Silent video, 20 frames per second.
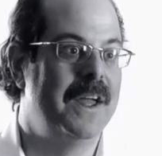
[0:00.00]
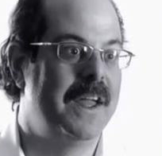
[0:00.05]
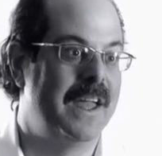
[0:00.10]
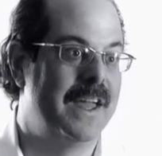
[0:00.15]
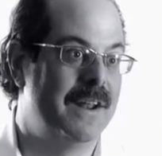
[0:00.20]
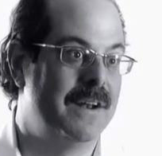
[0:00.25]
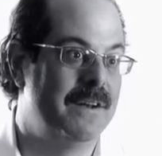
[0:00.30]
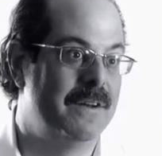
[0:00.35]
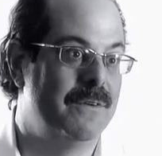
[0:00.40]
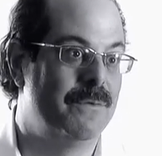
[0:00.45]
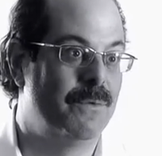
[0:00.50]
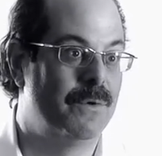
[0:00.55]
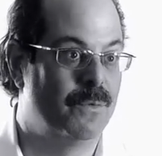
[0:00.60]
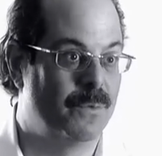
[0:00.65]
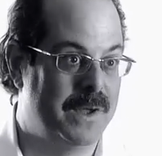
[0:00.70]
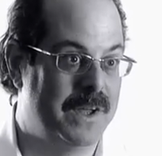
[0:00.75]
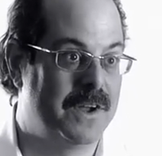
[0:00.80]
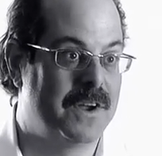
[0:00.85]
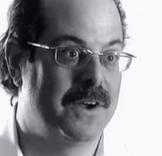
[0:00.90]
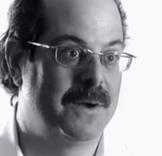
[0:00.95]
And when
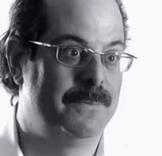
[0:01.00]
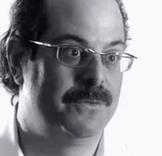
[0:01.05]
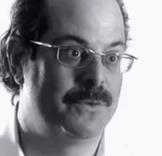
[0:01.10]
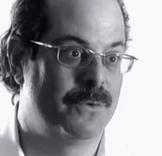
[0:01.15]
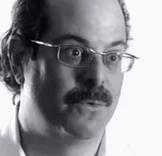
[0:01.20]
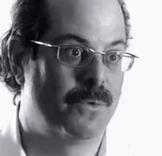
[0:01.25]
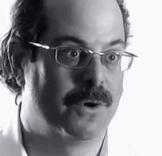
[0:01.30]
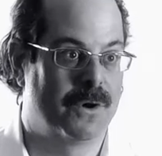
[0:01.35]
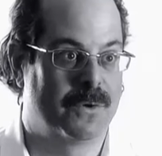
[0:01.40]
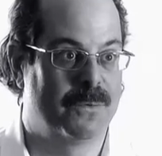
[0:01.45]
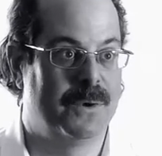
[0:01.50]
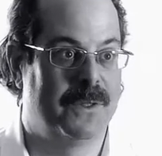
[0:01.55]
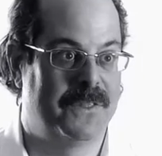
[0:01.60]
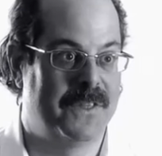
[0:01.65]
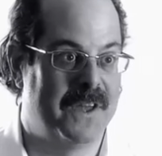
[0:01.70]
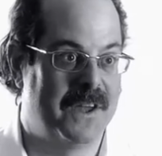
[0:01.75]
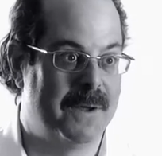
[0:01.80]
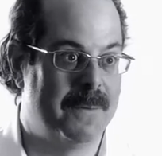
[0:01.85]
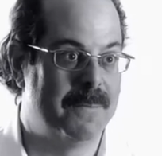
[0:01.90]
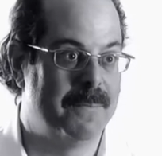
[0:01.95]
we come to work with
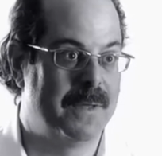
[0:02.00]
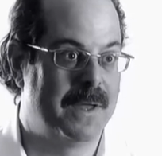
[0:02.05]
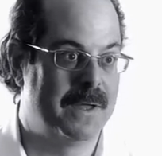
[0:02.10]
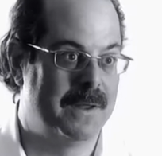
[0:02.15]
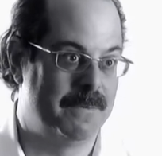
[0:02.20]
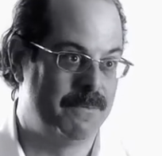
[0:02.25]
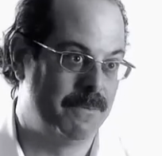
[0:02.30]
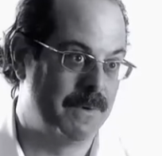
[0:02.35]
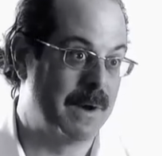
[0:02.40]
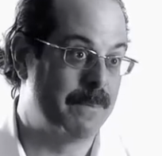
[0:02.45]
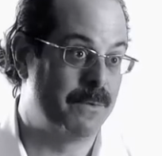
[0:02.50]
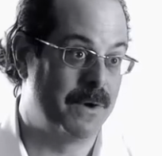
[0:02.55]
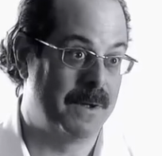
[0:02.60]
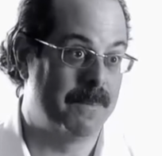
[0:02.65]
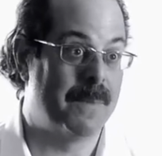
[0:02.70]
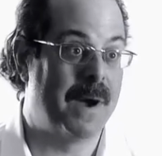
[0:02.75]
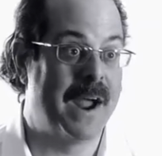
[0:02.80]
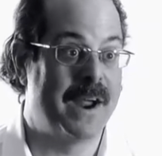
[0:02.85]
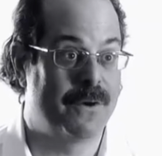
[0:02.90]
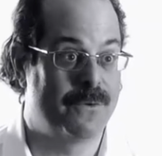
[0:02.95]
them, and I
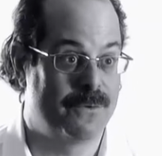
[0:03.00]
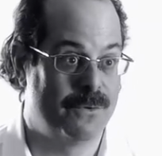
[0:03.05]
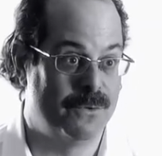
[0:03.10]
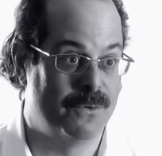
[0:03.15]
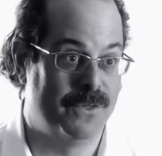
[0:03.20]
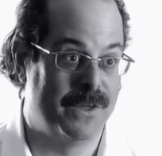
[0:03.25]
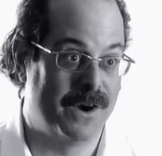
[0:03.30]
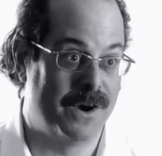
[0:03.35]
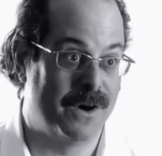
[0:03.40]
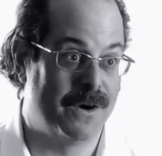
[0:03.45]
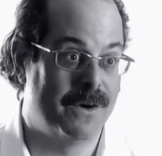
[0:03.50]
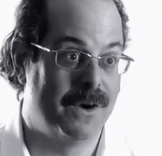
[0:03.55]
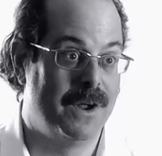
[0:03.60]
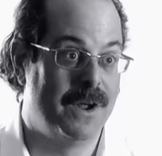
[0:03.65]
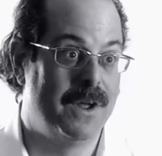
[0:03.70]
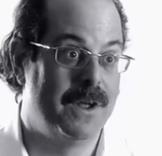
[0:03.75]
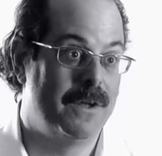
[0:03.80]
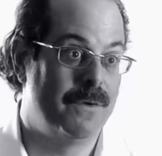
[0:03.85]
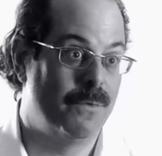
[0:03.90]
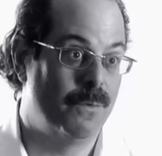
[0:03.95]
bring my crew there,
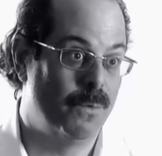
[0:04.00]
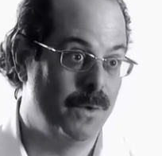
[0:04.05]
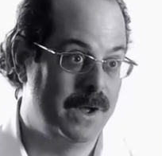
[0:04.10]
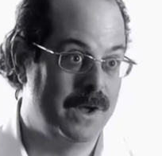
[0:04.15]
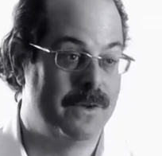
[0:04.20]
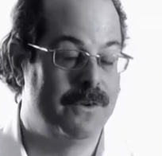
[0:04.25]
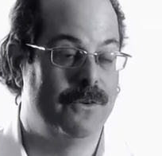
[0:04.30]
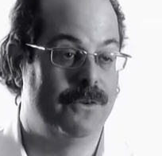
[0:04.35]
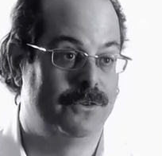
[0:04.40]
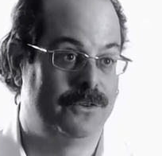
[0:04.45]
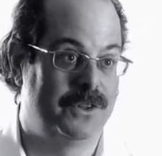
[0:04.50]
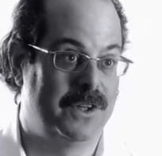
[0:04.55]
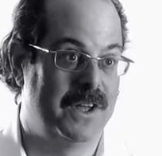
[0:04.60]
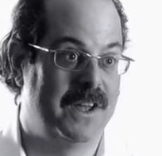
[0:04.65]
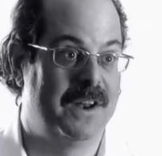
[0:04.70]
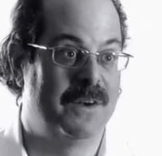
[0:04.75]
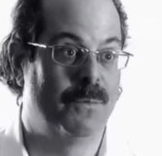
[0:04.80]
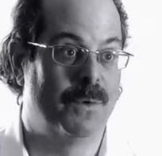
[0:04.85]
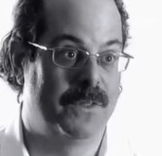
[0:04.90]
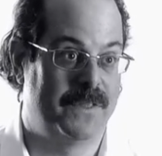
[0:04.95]
we
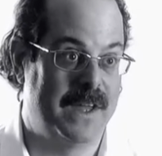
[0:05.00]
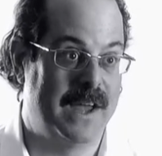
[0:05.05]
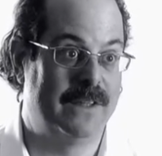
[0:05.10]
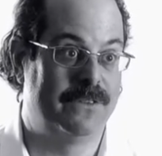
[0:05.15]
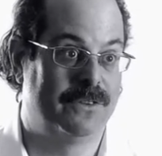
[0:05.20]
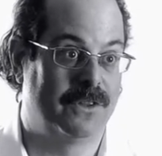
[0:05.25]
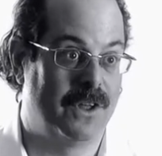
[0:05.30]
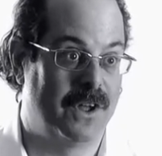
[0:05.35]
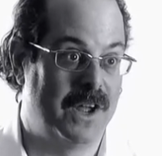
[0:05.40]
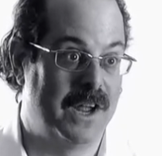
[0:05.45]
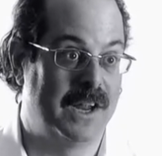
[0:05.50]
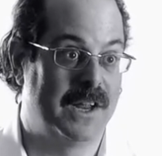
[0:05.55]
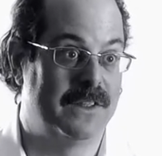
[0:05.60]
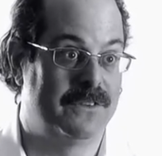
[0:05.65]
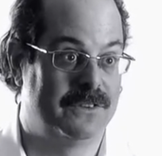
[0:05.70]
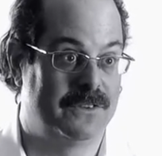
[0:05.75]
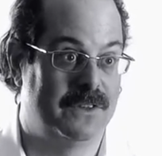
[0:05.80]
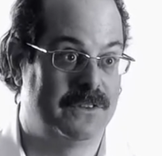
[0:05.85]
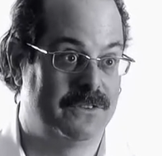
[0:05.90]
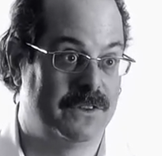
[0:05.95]
understand what that's like.
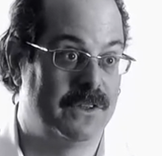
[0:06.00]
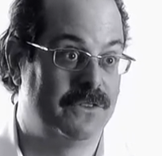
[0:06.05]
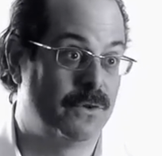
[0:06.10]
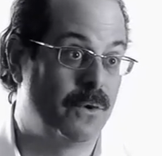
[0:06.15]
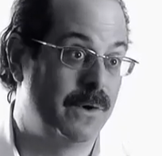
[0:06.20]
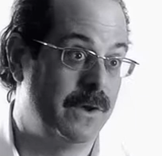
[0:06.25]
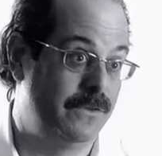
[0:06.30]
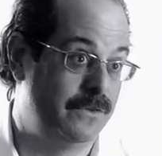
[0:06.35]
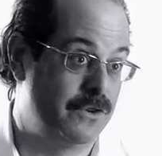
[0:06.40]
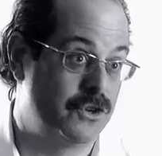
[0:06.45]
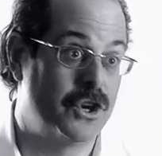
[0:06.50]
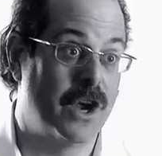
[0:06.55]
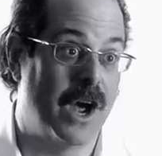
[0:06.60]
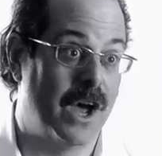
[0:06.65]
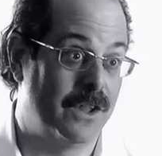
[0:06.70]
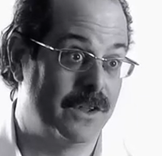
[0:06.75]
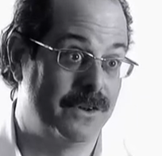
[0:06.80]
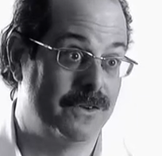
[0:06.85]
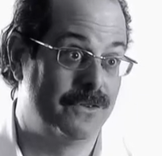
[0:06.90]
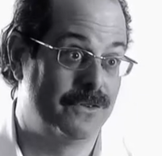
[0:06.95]
It's, it's, it's always a
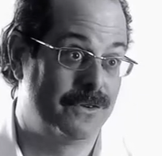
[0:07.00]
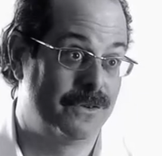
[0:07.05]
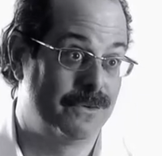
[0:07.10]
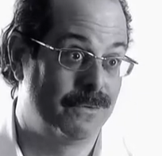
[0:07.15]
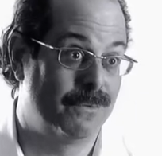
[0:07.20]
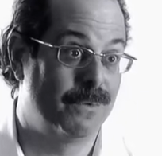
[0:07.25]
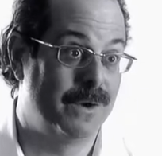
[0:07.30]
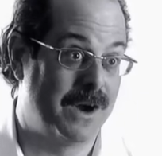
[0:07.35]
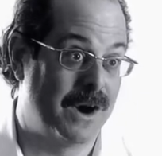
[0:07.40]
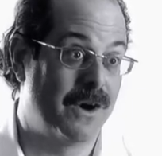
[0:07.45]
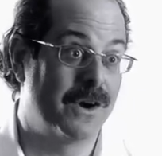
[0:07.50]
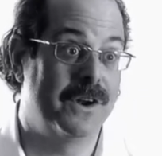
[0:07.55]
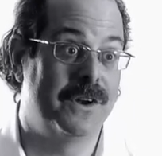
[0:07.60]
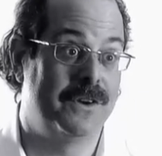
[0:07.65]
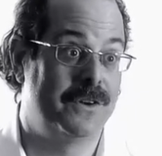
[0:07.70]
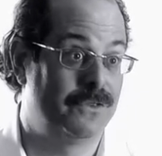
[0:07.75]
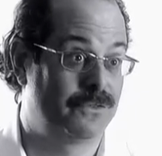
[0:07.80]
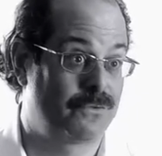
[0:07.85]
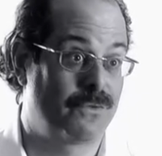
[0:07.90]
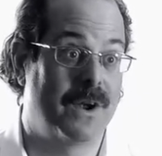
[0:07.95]
challenge. We are going to
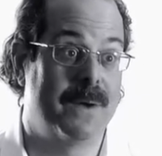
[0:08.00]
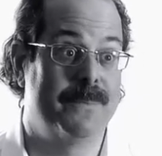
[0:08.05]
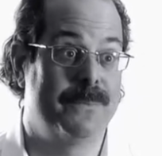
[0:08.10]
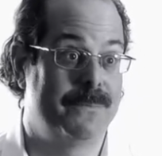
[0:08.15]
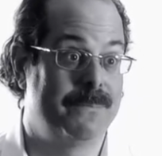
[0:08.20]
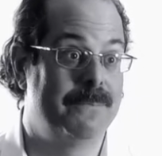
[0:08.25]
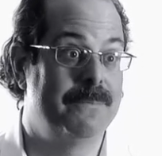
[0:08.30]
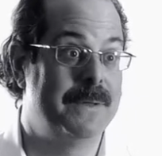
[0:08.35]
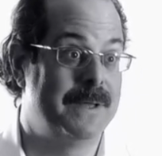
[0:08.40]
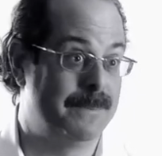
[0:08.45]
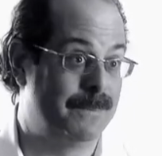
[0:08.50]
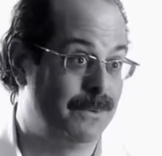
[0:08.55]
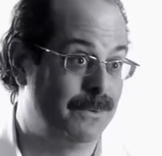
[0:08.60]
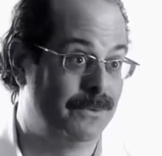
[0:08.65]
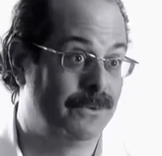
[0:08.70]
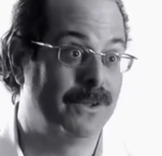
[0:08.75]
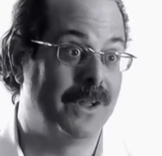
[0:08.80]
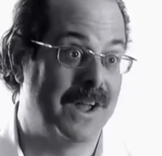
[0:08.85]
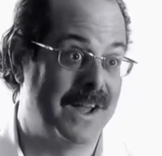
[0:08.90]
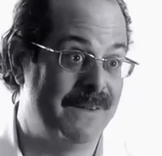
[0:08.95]
disrupt
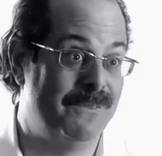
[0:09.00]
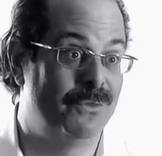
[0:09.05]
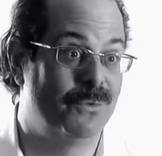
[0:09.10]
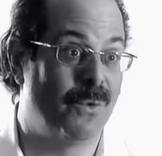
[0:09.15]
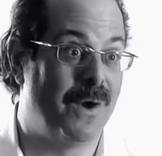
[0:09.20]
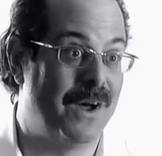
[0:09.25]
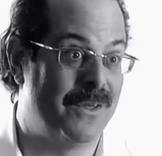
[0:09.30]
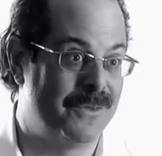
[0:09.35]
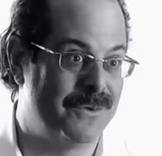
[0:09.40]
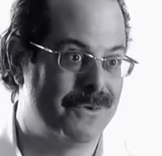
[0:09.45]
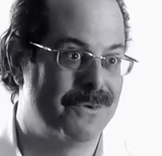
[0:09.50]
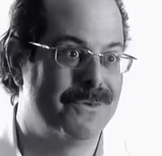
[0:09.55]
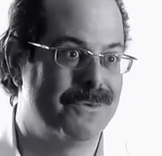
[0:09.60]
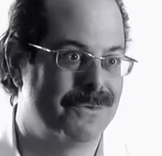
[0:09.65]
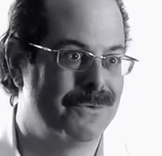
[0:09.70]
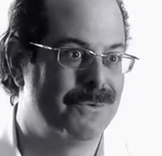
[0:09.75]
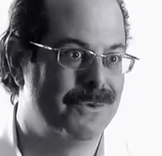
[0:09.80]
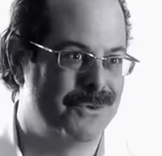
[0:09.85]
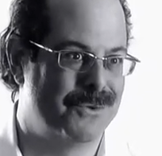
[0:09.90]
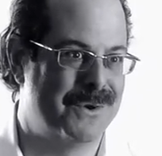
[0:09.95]
people's lives while they're,
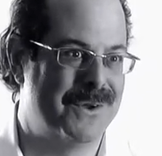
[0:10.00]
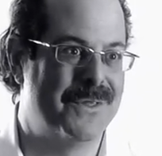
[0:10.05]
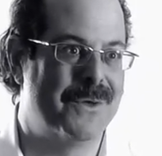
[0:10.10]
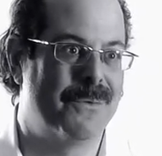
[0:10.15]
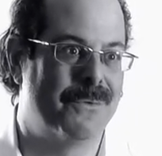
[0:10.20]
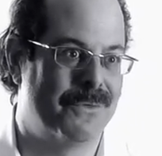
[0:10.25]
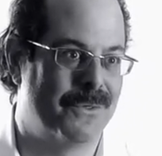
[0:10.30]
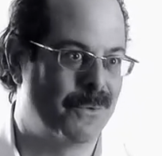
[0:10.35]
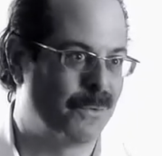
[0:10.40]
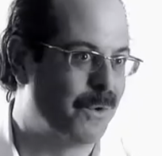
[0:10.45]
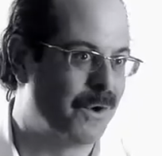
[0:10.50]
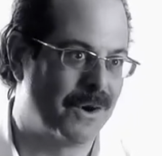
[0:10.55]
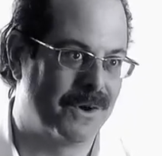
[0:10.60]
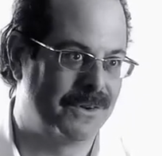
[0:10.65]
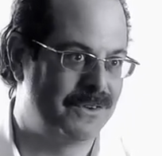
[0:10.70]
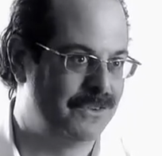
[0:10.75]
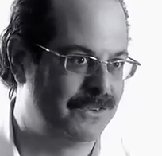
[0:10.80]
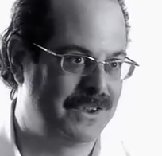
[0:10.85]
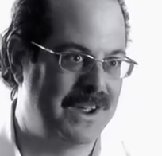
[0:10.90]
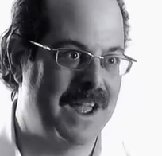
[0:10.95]
we're doing the, the
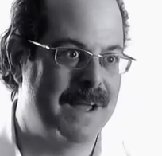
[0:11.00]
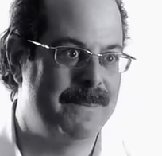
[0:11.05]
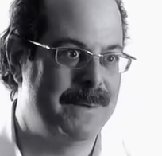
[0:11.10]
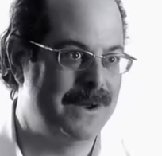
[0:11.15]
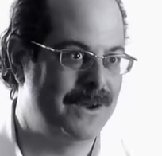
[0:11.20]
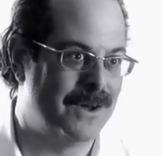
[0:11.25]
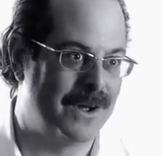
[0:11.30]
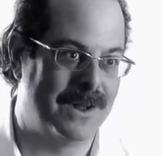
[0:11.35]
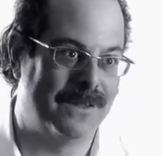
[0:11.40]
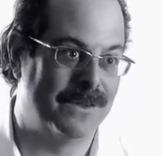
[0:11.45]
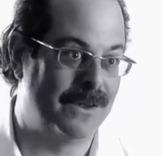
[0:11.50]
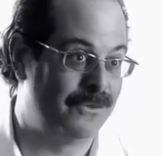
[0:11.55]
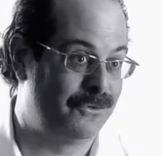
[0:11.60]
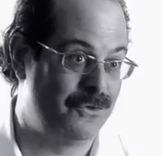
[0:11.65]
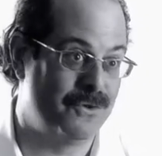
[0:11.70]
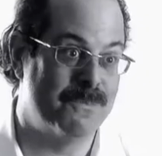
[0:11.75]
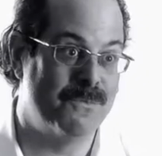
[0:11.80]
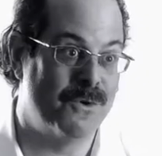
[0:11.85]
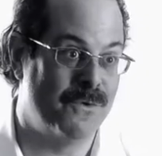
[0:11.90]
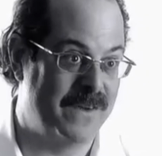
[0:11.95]
work. Just can't be done unless
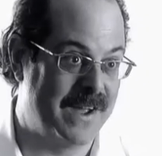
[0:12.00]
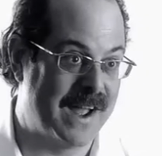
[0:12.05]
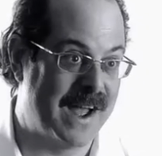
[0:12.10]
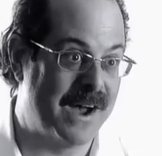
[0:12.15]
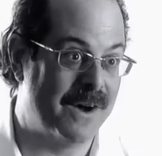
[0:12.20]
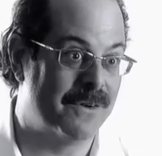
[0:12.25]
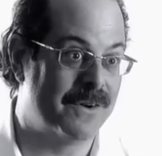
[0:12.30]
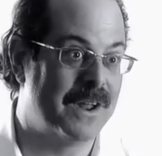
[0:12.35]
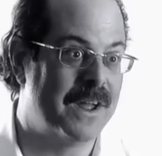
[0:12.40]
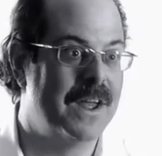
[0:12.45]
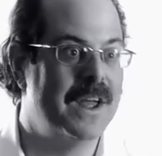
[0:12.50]
they're moving out.